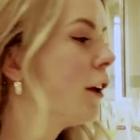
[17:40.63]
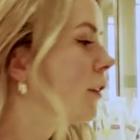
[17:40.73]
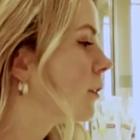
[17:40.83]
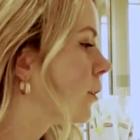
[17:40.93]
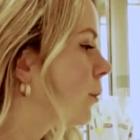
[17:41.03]

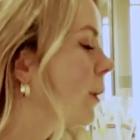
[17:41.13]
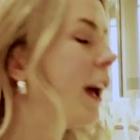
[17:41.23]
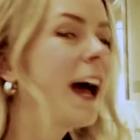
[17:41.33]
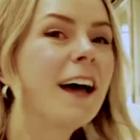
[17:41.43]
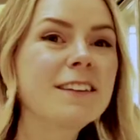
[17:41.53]
So
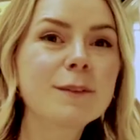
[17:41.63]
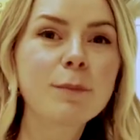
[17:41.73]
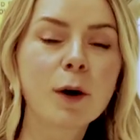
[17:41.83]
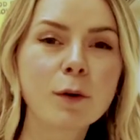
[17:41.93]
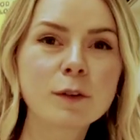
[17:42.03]
as
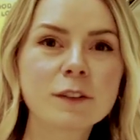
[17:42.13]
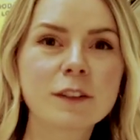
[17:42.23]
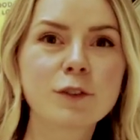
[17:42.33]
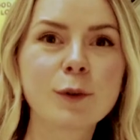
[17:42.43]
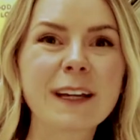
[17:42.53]
opposed to
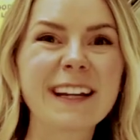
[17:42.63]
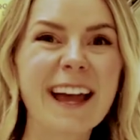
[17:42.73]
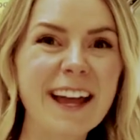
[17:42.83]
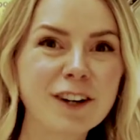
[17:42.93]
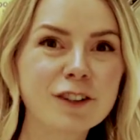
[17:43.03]
doing an
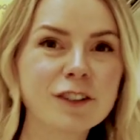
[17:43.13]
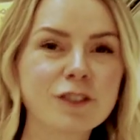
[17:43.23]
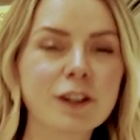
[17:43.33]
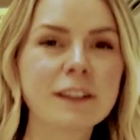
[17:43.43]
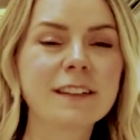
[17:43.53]
energy
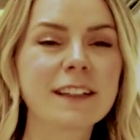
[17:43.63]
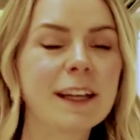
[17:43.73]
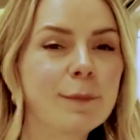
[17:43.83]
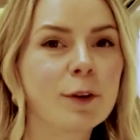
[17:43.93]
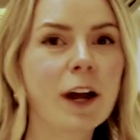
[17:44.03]
drink to
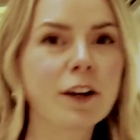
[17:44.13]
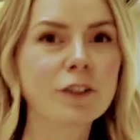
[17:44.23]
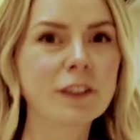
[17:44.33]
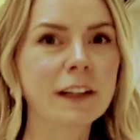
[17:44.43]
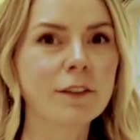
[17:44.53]
keep your
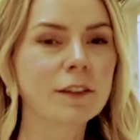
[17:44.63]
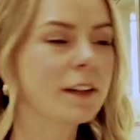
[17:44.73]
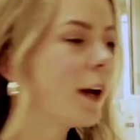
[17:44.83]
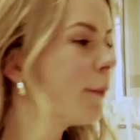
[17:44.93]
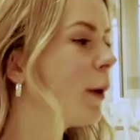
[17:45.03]
energy levels
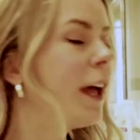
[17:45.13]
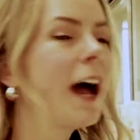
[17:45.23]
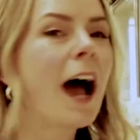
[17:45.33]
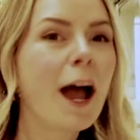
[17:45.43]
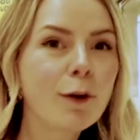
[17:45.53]
up,
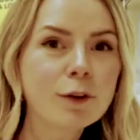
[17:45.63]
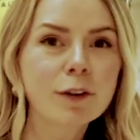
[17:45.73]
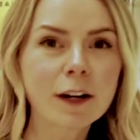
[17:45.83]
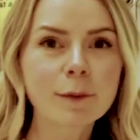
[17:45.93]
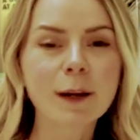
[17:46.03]
I would
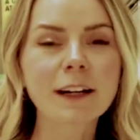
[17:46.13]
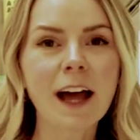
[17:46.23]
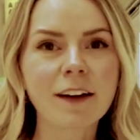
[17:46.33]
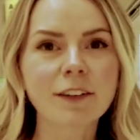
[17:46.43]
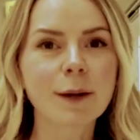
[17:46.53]
recommend
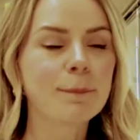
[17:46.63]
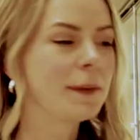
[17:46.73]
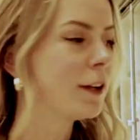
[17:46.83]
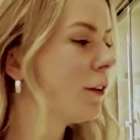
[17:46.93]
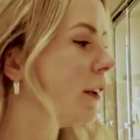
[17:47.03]
having a
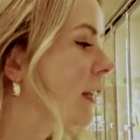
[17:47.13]
meal.